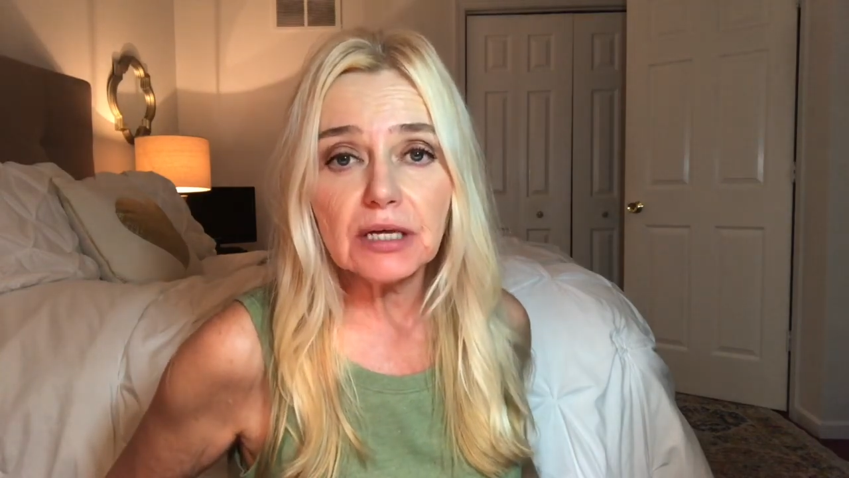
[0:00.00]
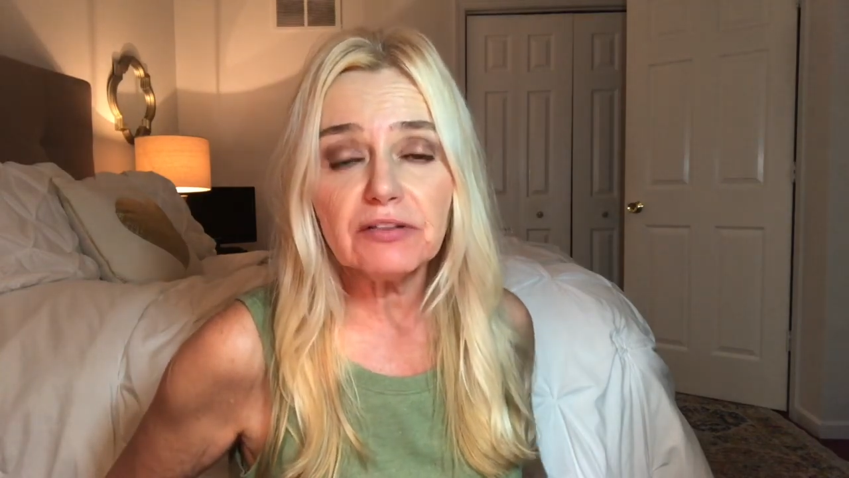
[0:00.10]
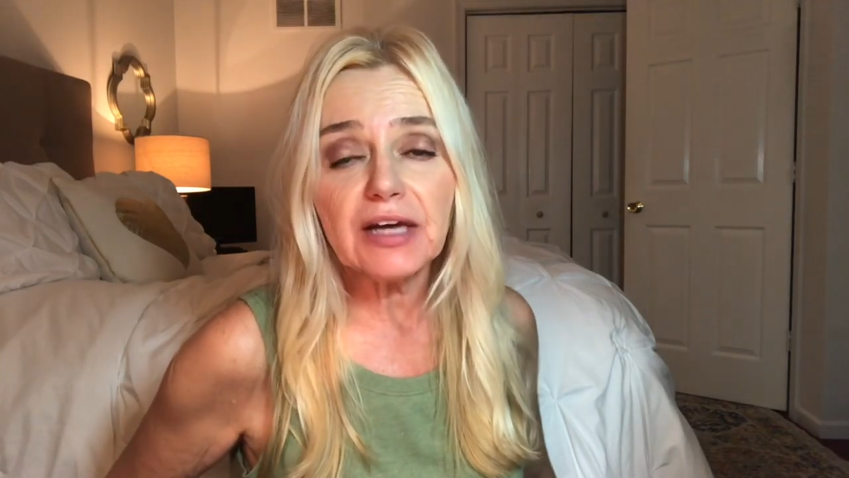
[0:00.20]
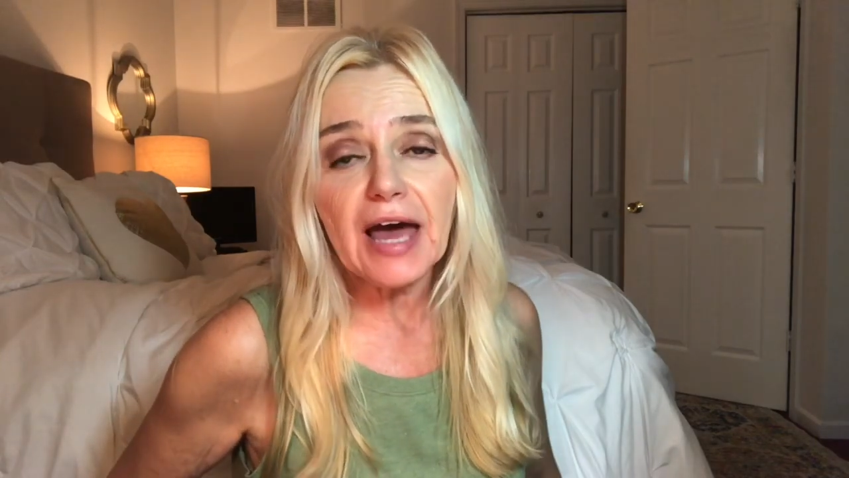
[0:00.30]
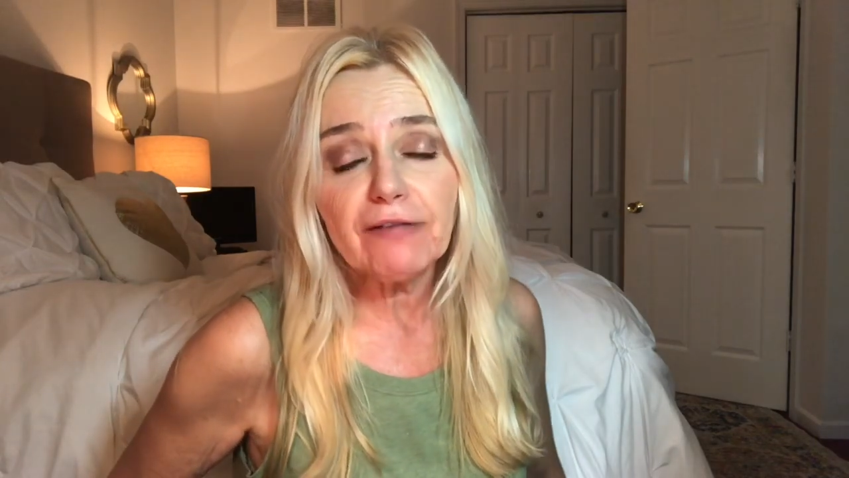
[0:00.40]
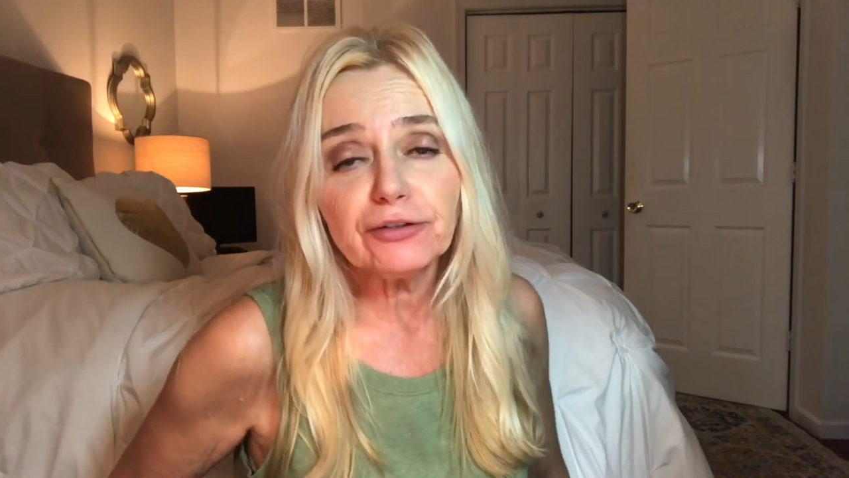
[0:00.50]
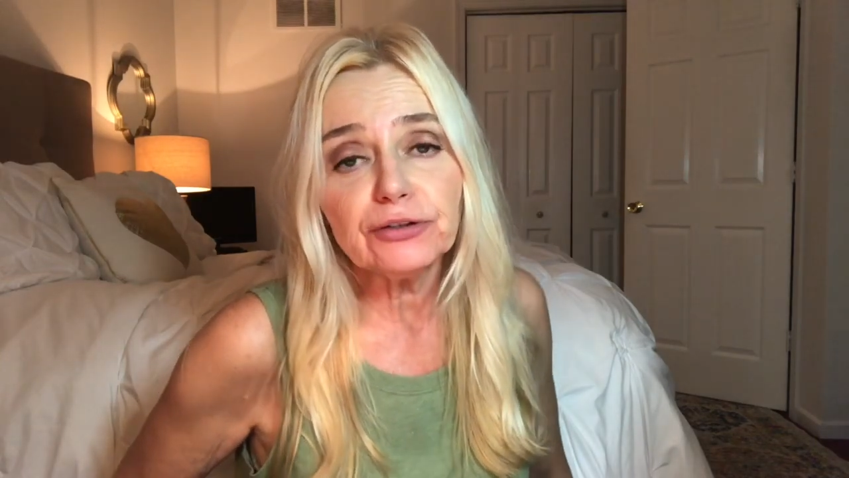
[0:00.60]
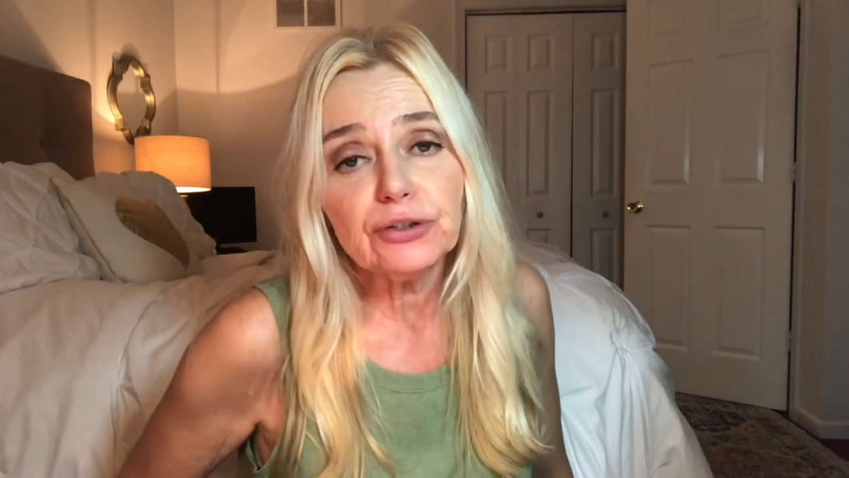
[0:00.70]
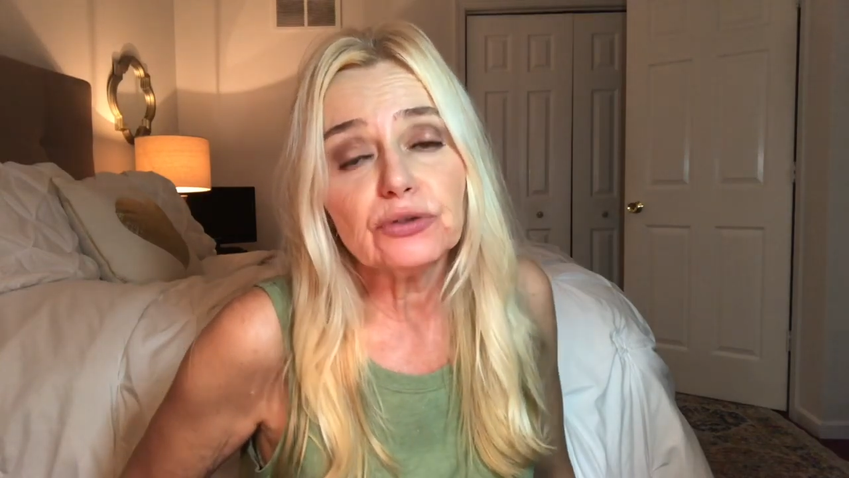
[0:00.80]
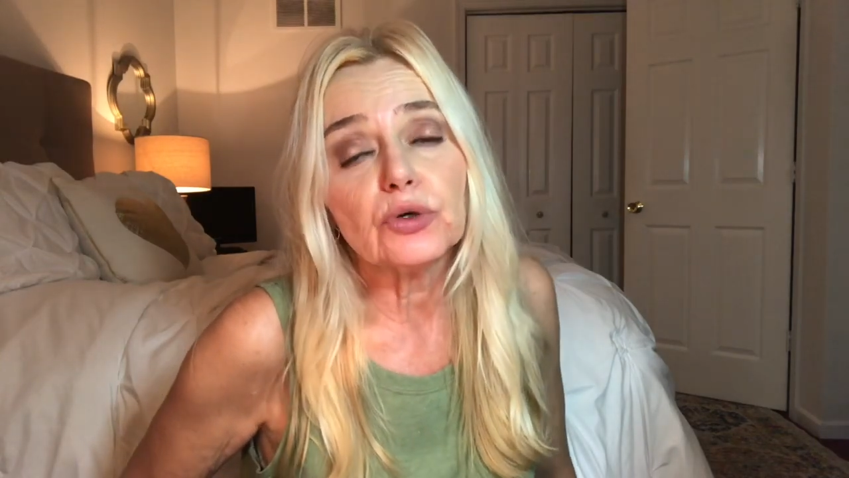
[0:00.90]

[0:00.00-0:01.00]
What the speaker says: of the afternoon,